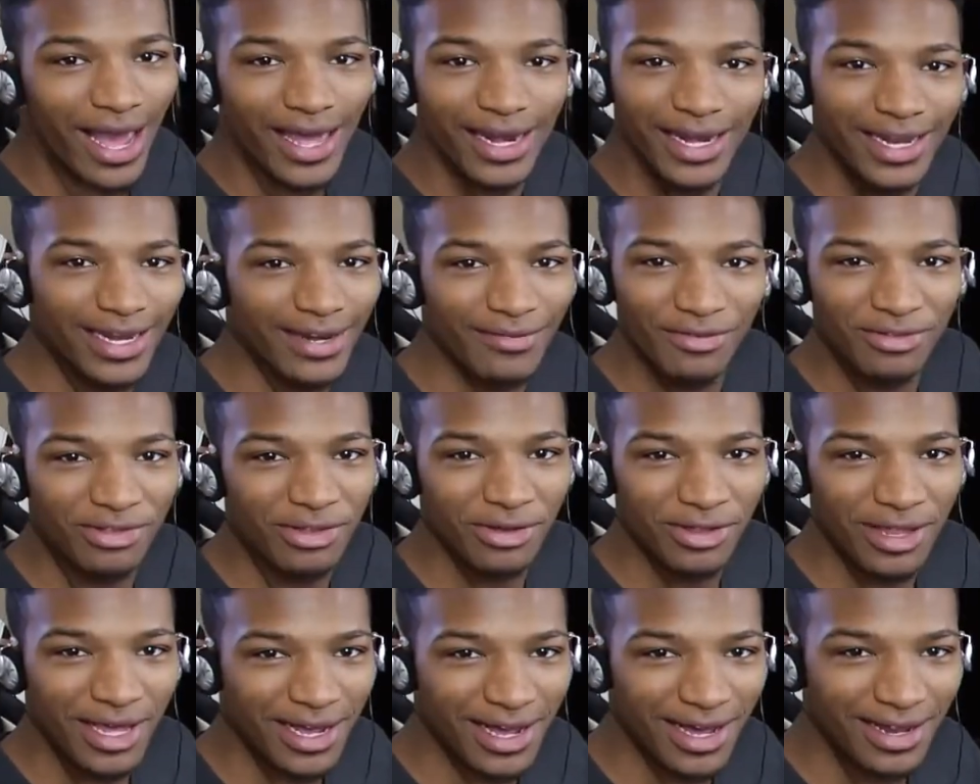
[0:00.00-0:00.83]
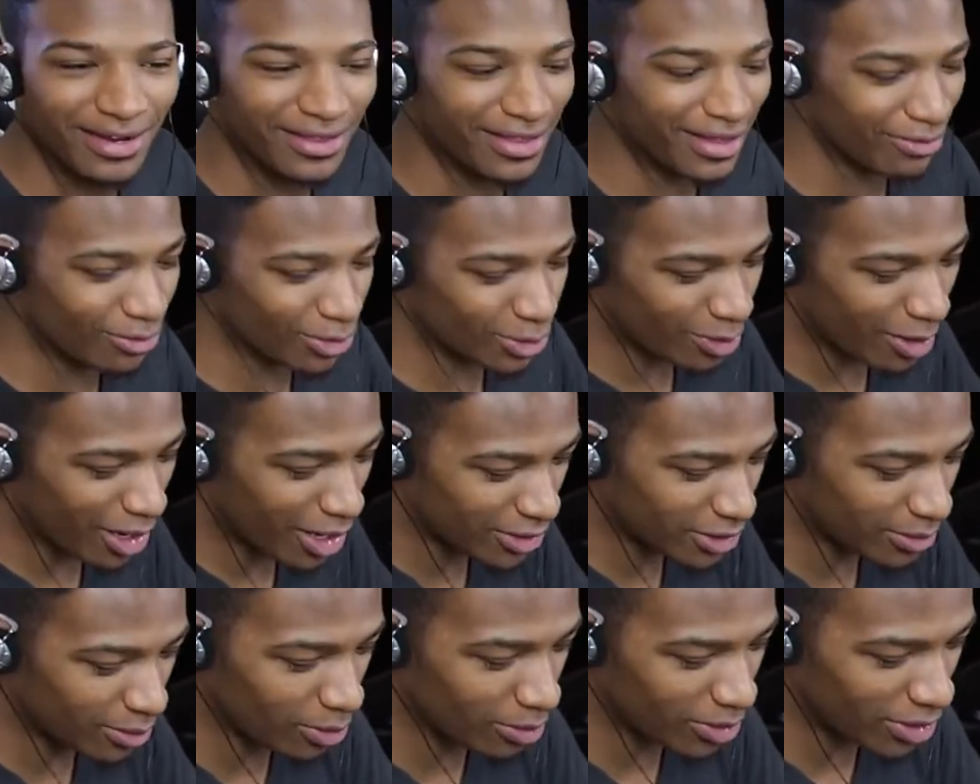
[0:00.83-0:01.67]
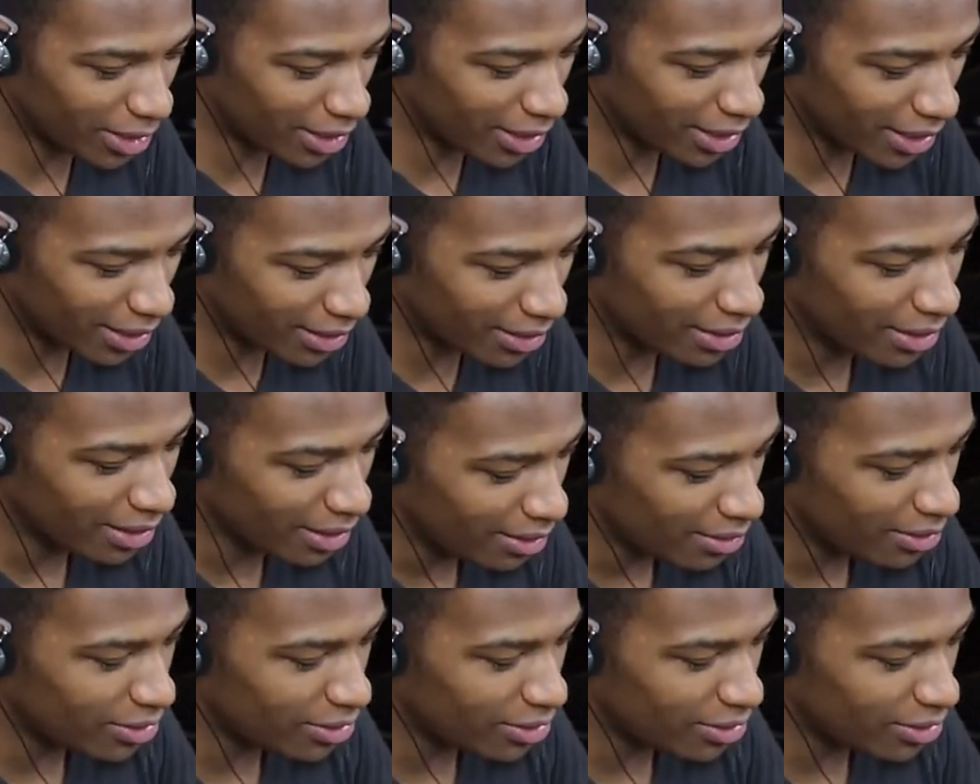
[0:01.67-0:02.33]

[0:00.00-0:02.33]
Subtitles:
I didn't even know that kind of thing was possible. But then again,